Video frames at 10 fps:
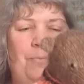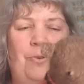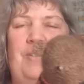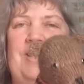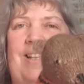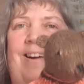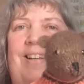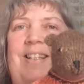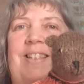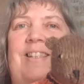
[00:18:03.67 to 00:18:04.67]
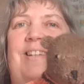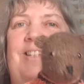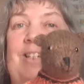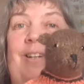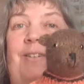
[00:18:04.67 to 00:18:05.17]
more of a size that a
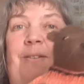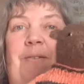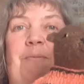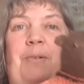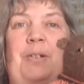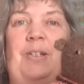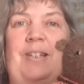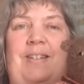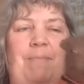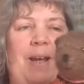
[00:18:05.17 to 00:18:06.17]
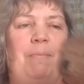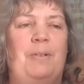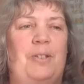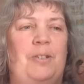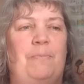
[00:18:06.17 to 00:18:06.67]
child would be able
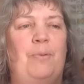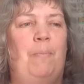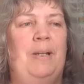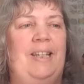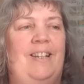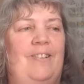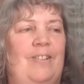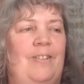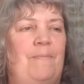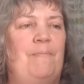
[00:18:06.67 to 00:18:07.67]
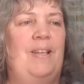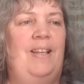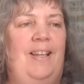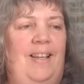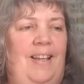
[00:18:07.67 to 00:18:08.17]
to properly cuddle.
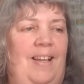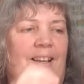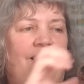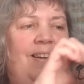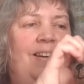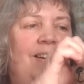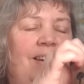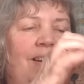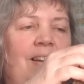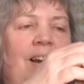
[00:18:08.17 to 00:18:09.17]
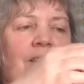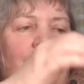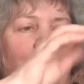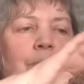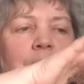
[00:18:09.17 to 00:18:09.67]
I
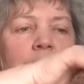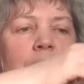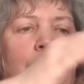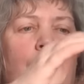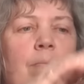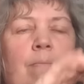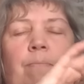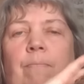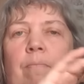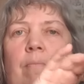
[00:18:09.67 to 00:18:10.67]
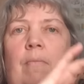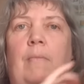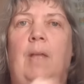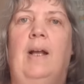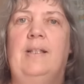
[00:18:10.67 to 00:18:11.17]
used some
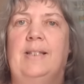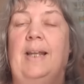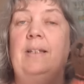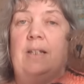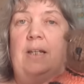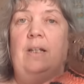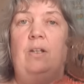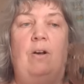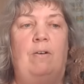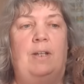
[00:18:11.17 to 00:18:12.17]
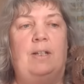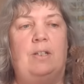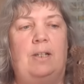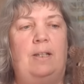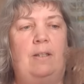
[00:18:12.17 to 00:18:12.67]
Icelandic yarn,
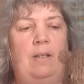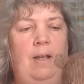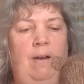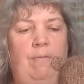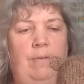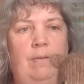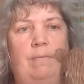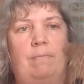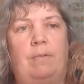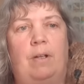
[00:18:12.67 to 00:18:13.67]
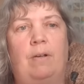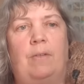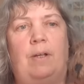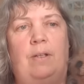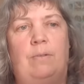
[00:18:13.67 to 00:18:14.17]
actually, the Aran yarn
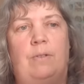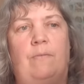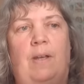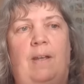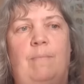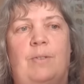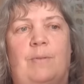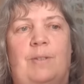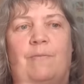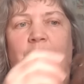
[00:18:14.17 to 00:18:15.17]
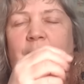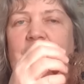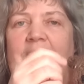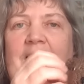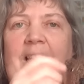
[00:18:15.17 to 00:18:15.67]
that I used for him, so it's
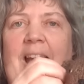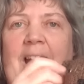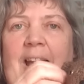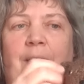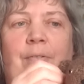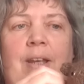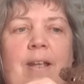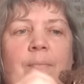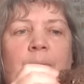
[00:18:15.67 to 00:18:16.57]
very hairy.